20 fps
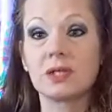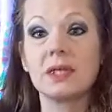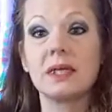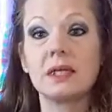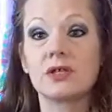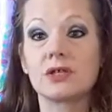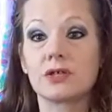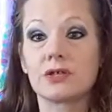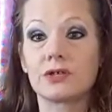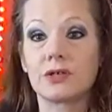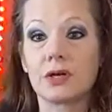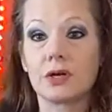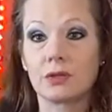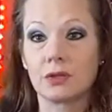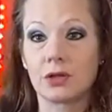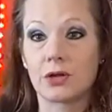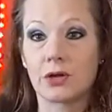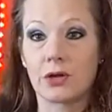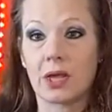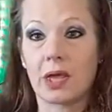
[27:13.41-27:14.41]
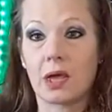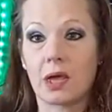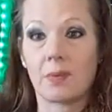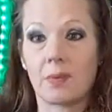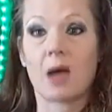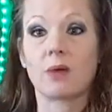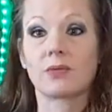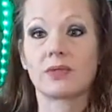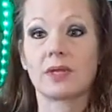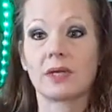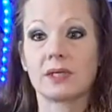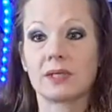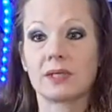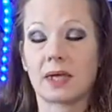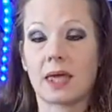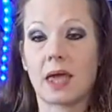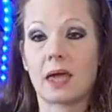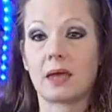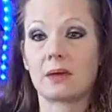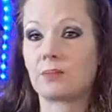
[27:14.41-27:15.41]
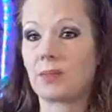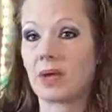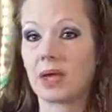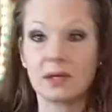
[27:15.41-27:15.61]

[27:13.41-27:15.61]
need to start learning about this again,